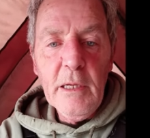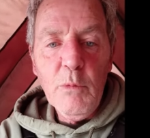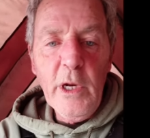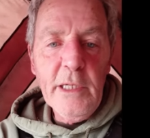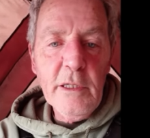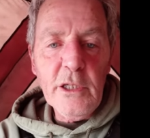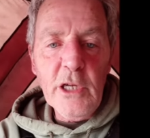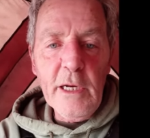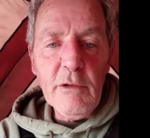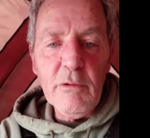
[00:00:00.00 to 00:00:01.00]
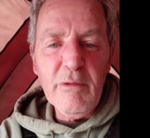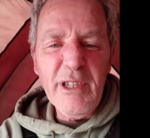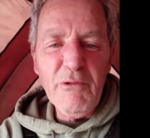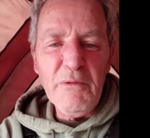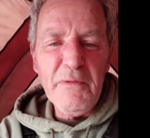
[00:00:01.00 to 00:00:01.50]
Wind's gentle,
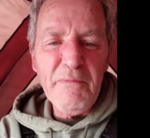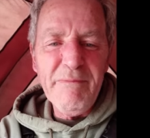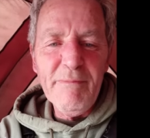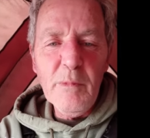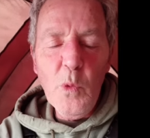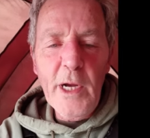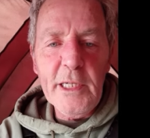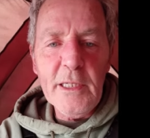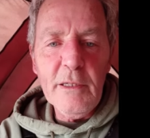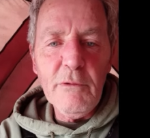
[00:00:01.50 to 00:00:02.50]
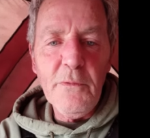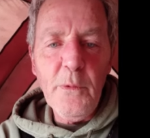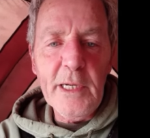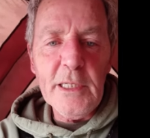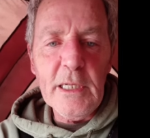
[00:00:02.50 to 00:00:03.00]
sort of west,
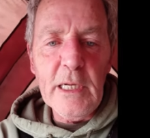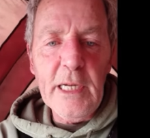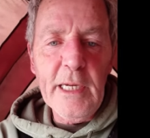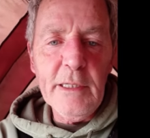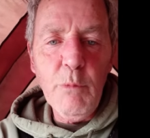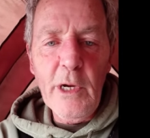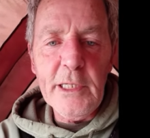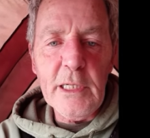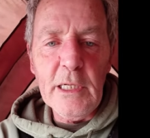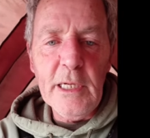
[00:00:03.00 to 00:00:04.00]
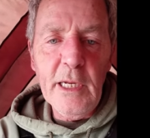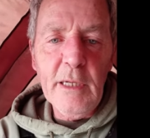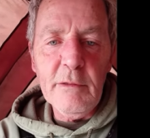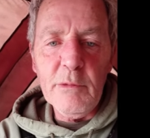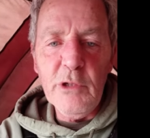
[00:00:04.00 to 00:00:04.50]
northwesterly,
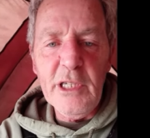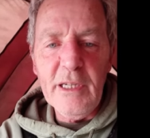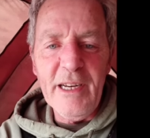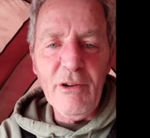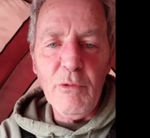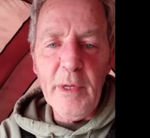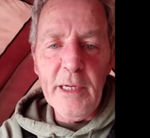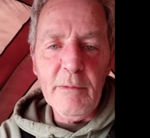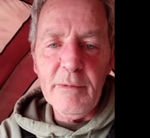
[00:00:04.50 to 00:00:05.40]
westerly, switching a little bit